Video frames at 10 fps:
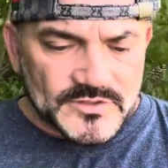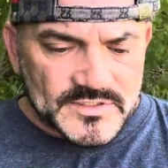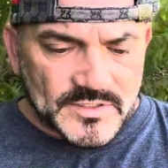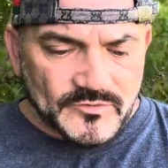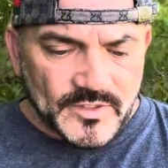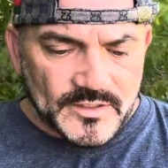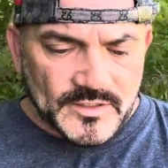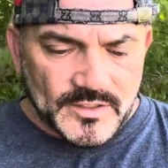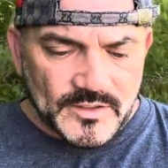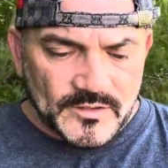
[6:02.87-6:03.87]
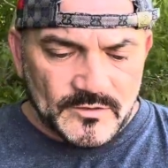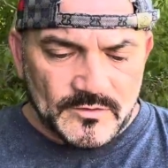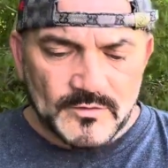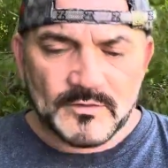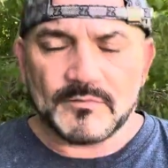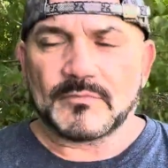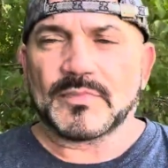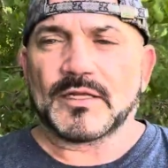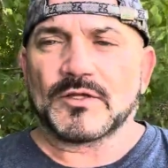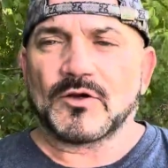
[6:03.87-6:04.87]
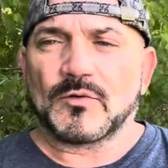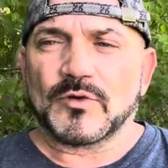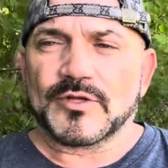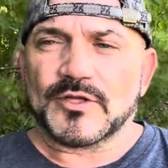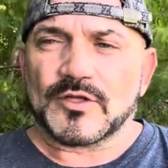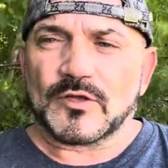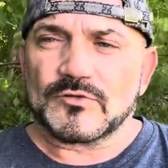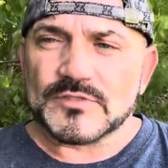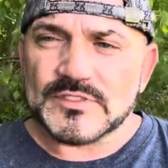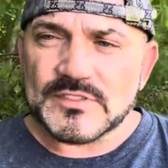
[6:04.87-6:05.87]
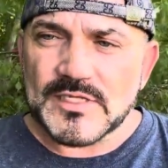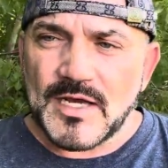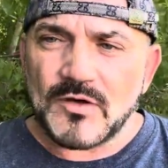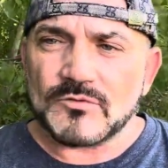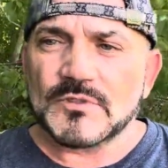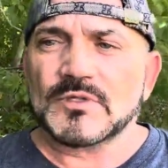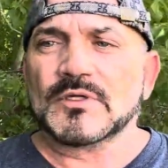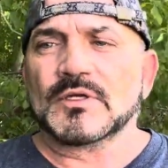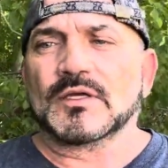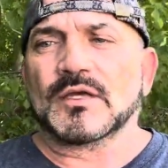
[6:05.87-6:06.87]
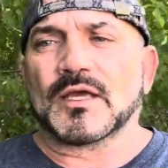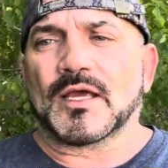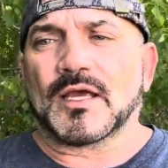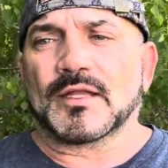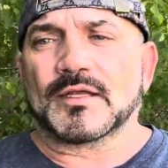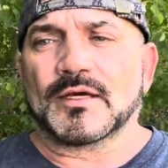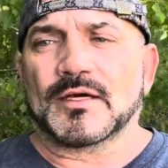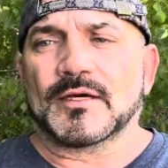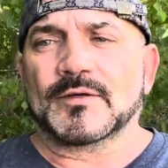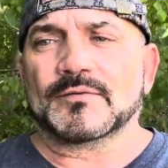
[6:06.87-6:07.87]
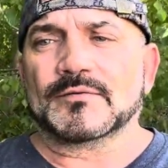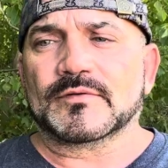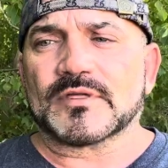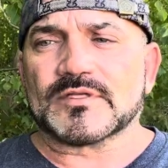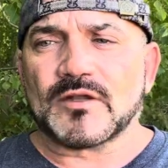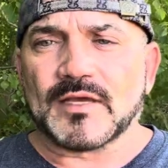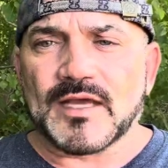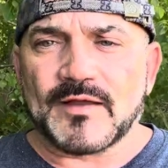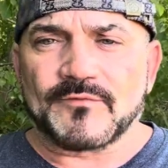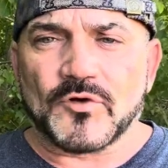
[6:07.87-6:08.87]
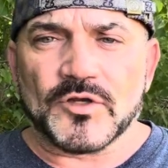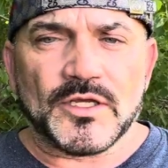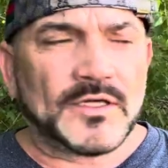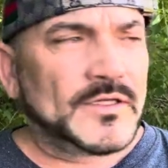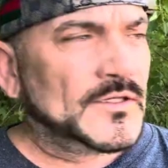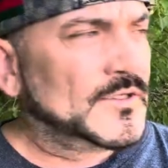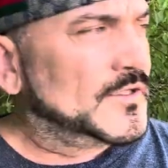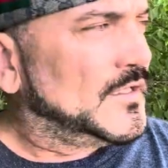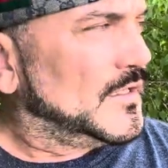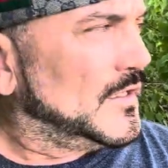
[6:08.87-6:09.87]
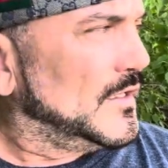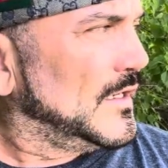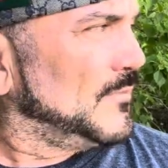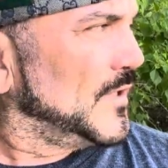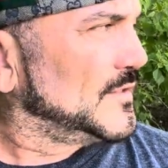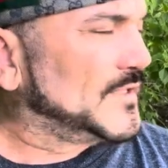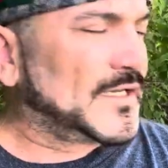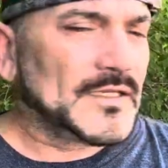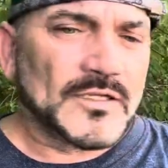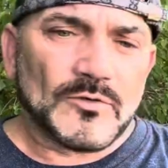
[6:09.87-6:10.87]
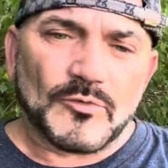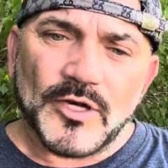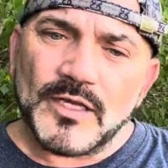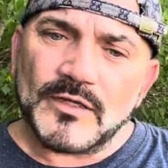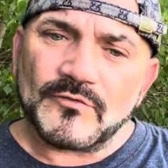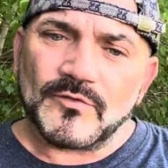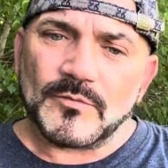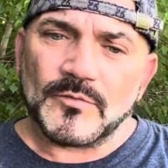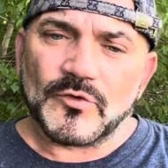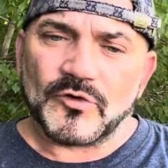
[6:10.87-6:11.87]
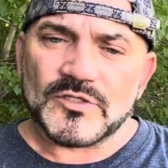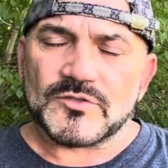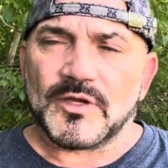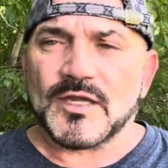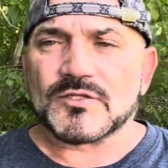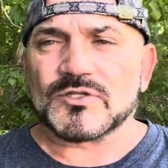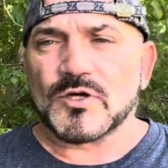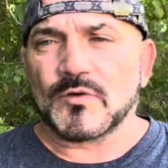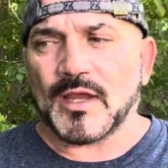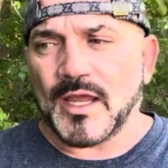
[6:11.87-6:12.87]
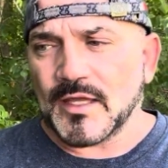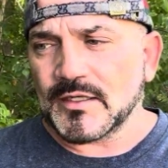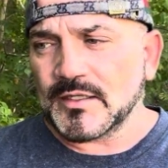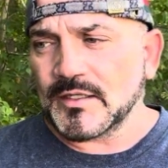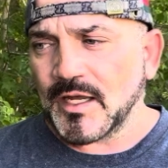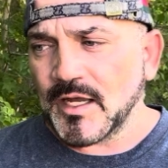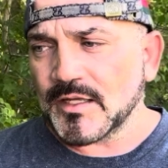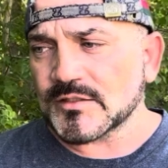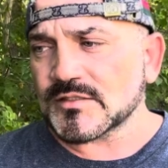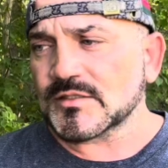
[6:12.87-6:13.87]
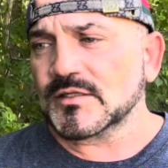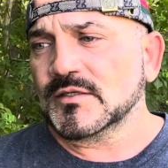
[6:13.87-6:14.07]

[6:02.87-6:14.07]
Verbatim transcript: sick right now, but I know I wanted to close this out and uh, that's all I got for you. Uh, I'm going to take a little break from the Russell Hantz Show and Enhanced